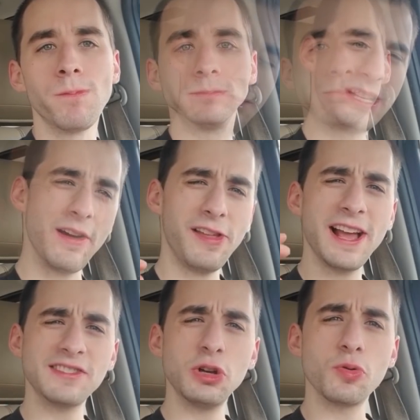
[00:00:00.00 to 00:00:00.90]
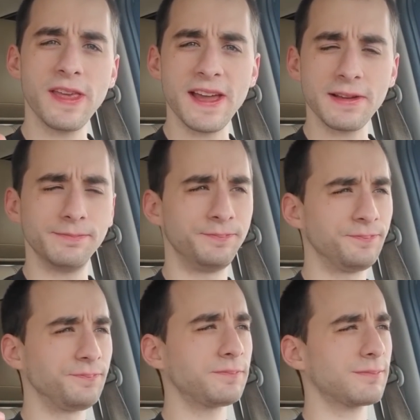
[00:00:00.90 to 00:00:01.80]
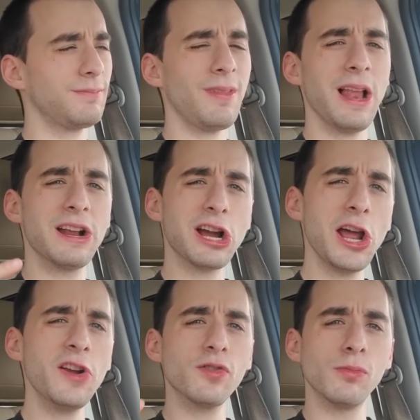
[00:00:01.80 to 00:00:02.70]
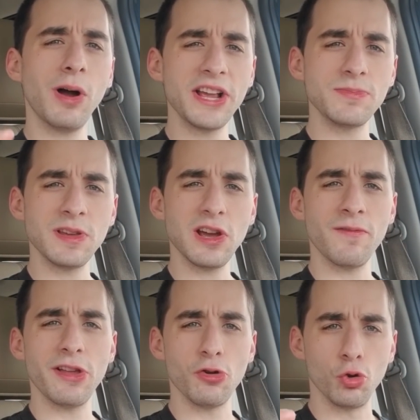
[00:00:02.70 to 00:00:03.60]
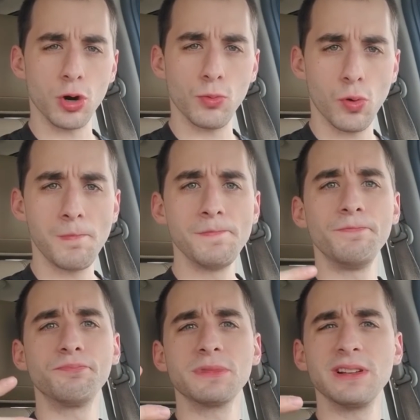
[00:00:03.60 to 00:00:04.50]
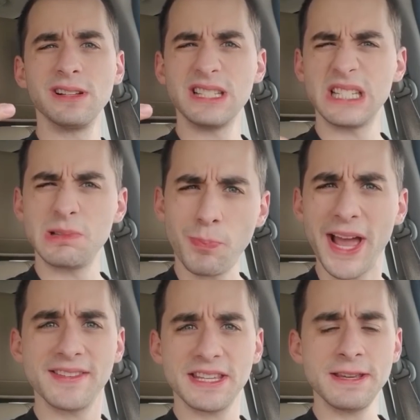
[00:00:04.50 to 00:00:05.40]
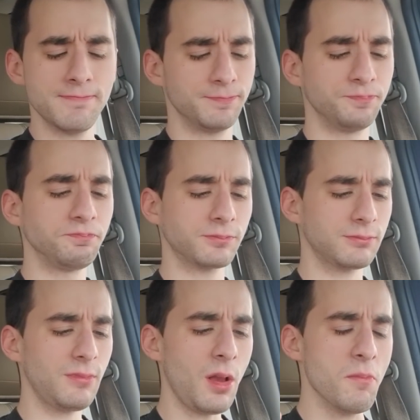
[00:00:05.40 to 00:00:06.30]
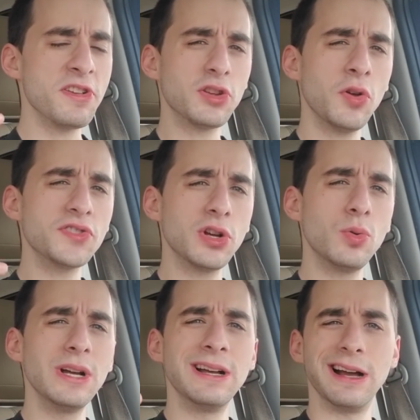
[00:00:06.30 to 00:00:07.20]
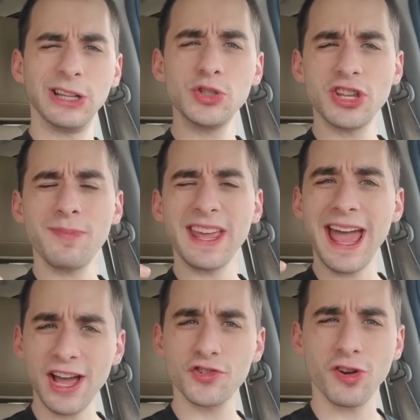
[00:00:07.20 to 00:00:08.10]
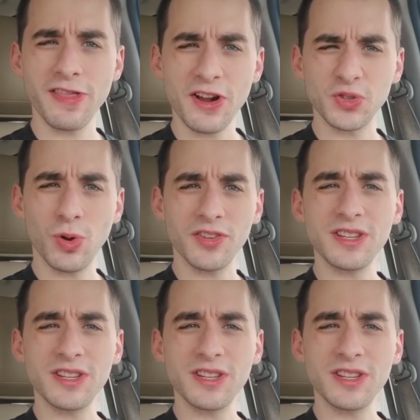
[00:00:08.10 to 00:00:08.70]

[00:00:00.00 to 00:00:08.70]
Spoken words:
Definitely has a little kick. Kind of reminds me of their normal spicy. There's also a little something extra in there as well.